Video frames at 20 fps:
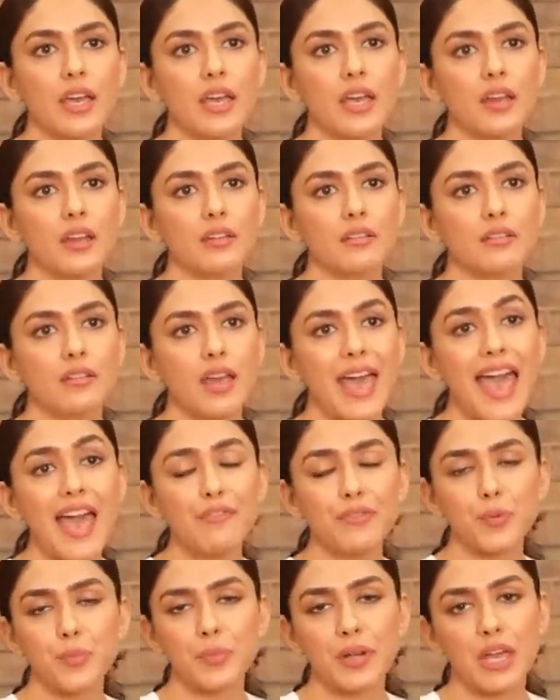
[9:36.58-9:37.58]
and
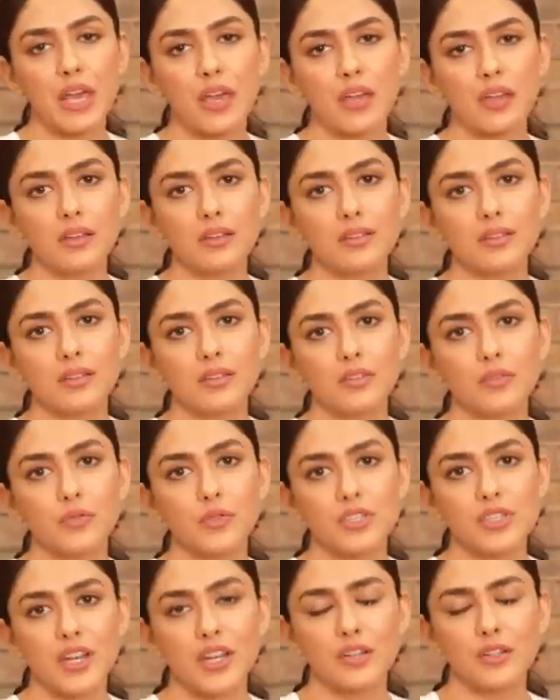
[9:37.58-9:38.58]
have a plan
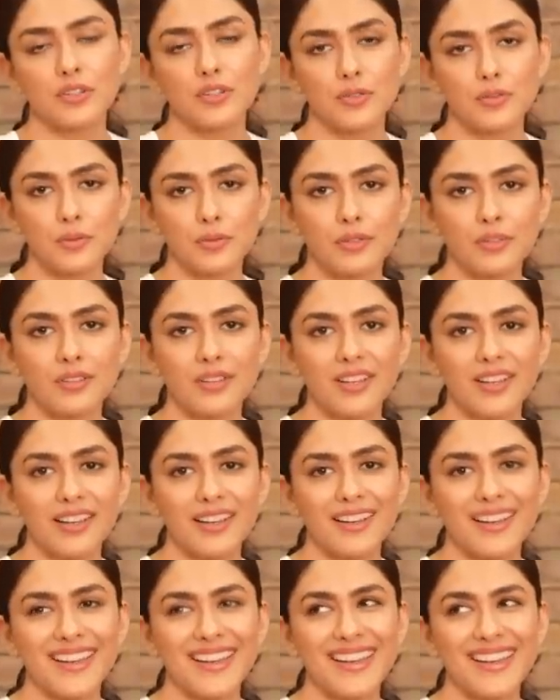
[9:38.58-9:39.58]
which i do
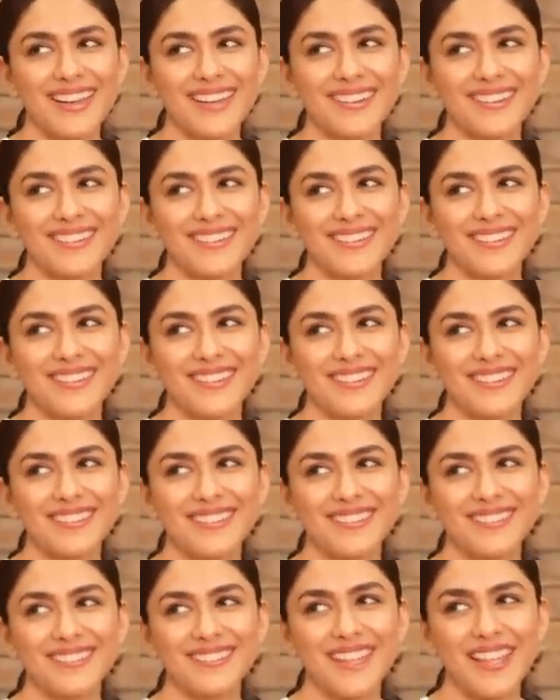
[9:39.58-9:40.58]
and uh,
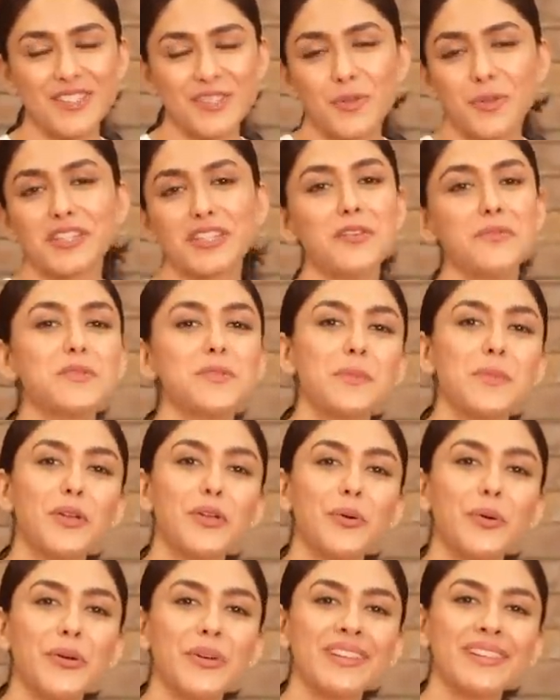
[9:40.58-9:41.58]
that's what keeps me
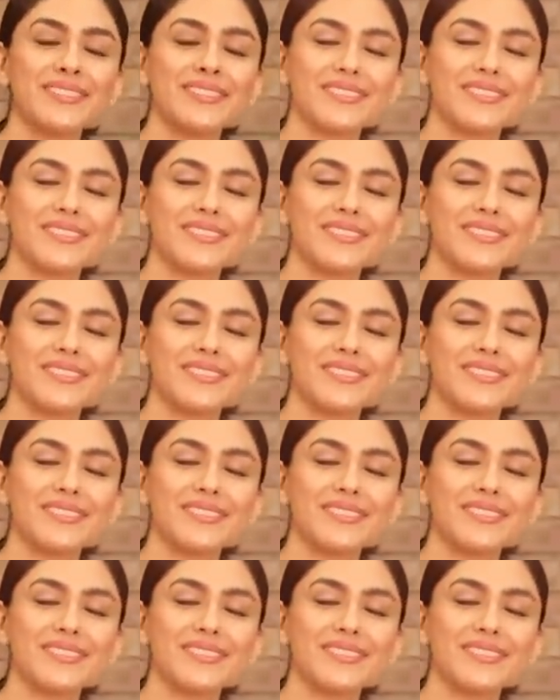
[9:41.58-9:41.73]
going